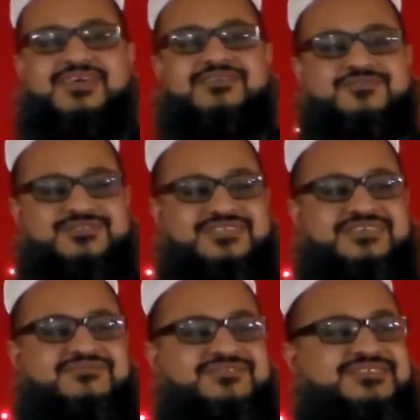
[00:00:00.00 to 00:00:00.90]
that
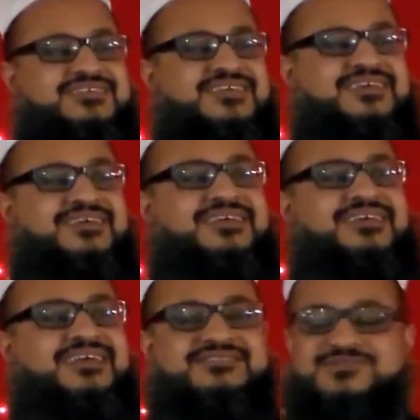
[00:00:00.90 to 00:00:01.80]
receives.
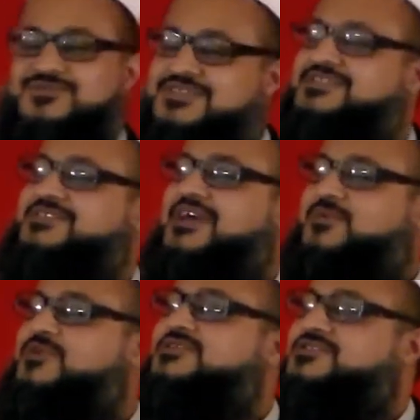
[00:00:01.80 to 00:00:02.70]
And so this is,
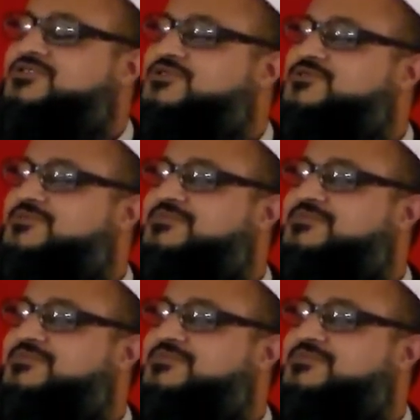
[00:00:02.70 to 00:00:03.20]
I wanted you